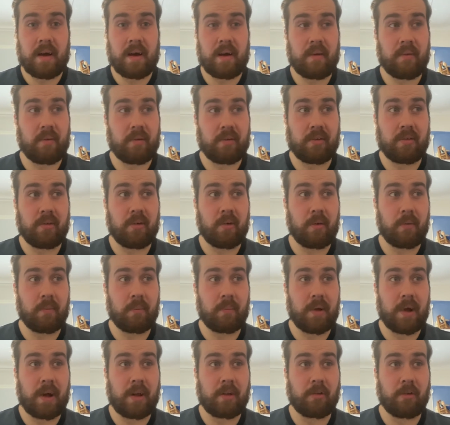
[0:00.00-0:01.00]
was not
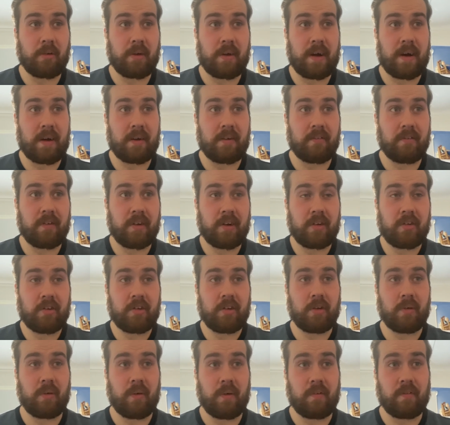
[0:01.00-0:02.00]
blessed with that
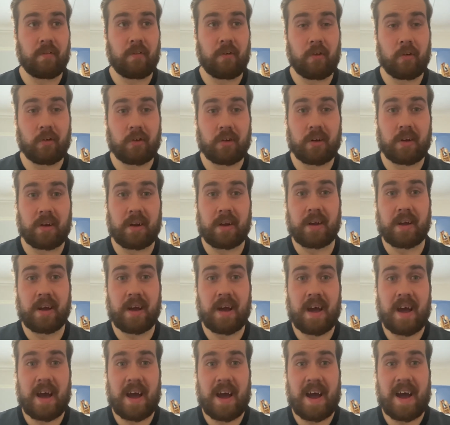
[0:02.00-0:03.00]
virtue, unfortunately.
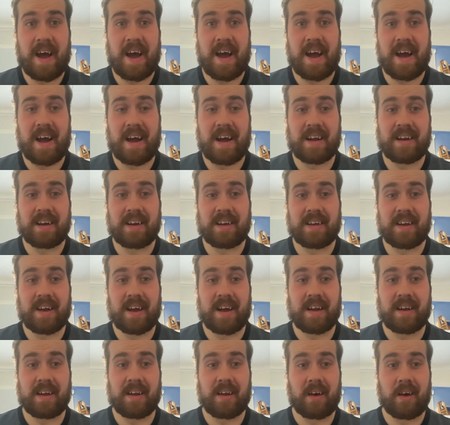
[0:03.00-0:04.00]
And
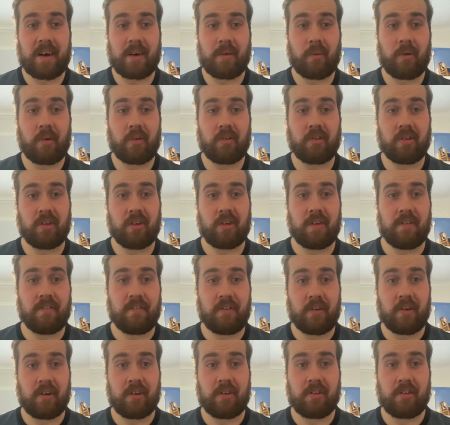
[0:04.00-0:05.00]
then I watched The
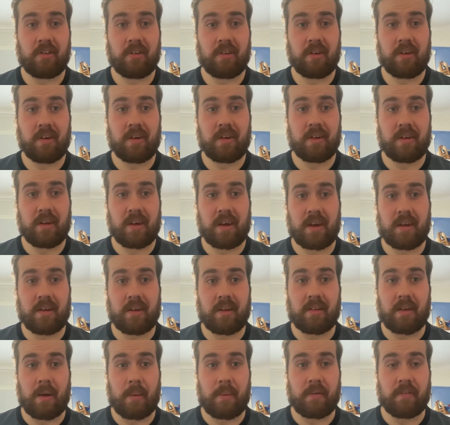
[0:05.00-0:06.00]
Voice
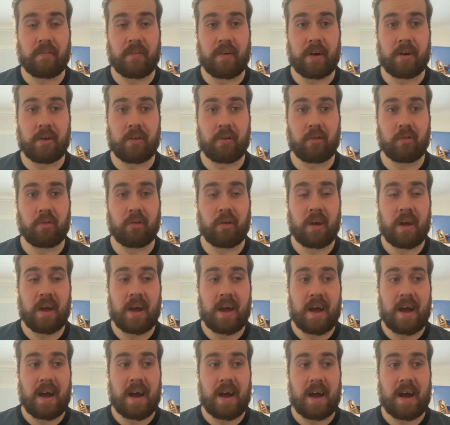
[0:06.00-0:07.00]
semi-finals
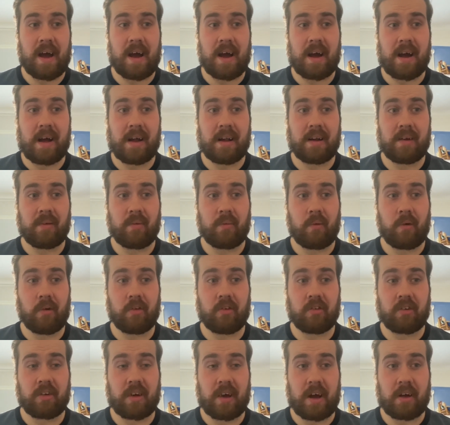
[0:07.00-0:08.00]
and
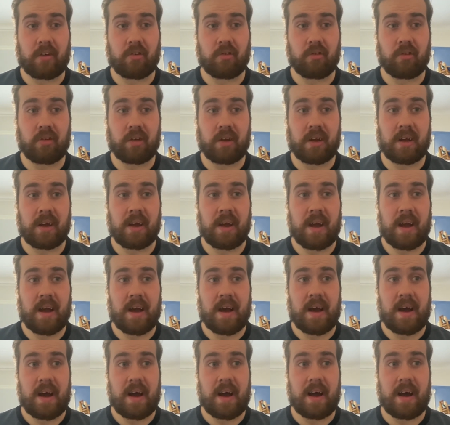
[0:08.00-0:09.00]
watched Casualty.
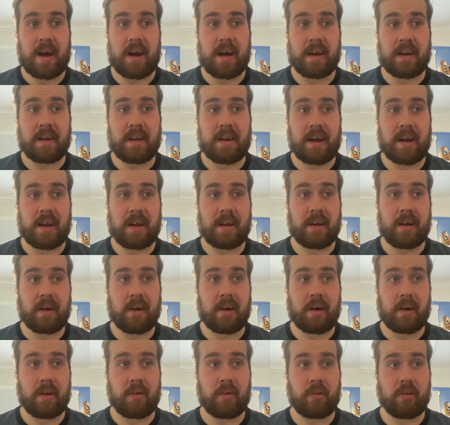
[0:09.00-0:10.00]
And then
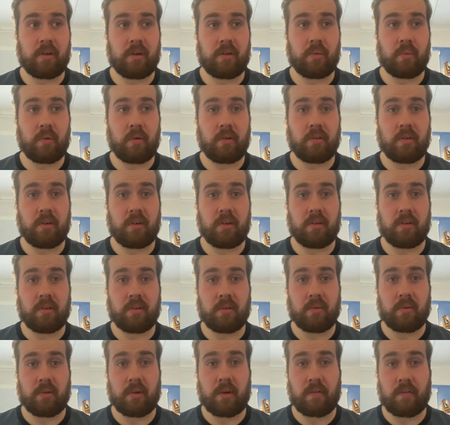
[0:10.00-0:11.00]
I was just watching
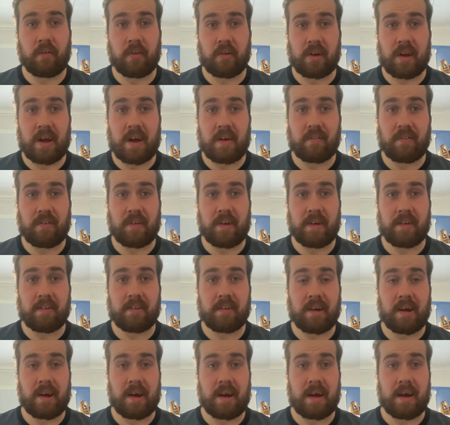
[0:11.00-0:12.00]
some stuff on Netflix
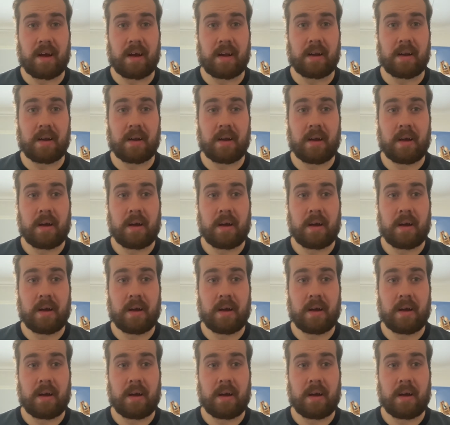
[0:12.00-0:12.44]
and